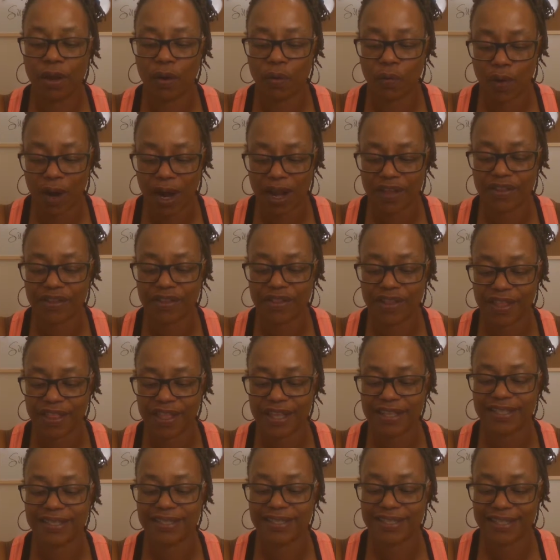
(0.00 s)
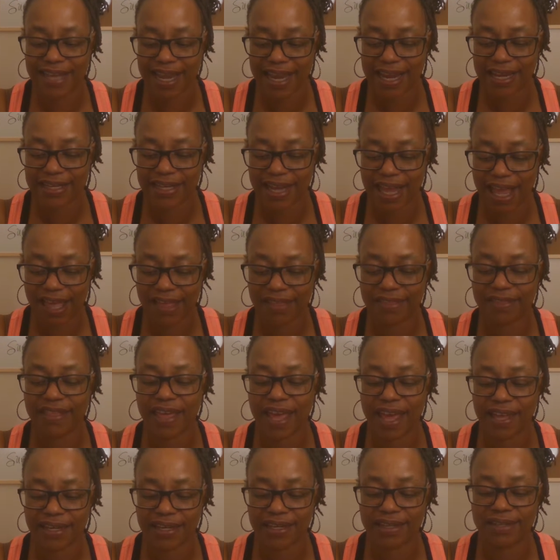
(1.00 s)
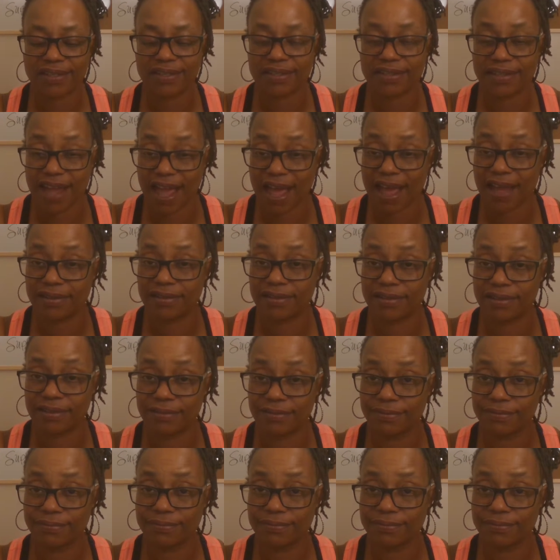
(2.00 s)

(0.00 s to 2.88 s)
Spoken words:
rather than a state that is not.